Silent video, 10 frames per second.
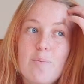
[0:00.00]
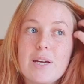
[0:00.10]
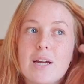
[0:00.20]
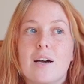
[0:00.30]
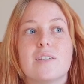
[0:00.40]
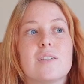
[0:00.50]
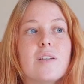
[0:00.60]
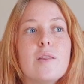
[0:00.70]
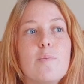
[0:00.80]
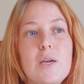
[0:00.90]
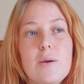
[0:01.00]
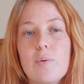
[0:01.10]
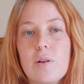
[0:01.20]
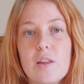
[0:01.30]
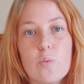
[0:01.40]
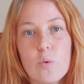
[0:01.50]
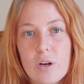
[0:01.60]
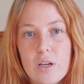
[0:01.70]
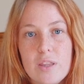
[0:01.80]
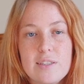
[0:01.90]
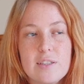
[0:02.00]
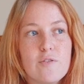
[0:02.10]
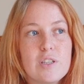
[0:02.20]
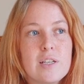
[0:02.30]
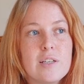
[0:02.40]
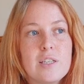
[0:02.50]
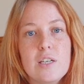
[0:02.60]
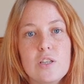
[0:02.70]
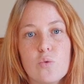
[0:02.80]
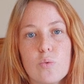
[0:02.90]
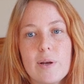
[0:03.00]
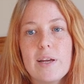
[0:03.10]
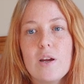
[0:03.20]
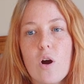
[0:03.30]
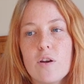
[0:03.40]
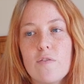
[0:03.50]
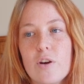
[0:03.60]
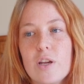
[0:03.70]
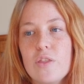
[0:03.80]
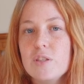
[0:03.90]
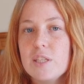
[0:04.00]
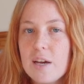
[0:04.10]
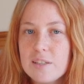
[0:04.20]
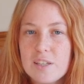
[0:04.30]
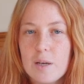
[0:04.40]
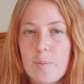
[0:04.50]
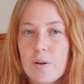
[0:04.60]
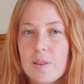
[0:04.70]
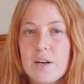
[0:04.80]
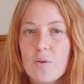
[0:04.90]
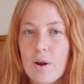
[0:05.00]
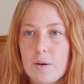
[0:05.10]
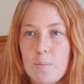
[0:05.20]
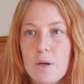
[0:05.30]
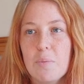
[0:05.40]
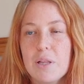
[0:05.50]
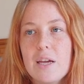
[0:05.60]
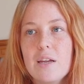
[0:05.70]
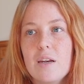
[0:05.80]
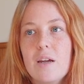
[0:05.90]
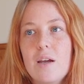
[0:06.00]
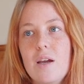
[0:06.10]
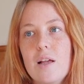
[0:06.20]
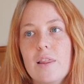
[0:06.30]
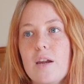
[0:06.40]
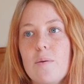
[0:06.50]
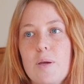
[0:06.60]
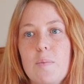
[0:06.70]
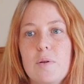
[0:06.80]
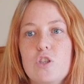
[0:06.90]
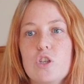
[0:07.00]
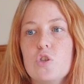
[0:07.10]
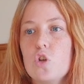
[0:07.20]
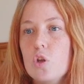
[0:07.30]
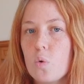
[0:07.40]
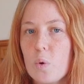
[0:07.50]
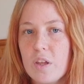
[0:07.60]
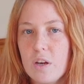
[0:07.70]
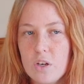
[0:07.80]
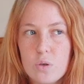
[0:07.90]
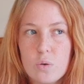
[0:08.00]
because the people that work in these facilities really aren't very enthusiastic about letting random people in letting people just look what they do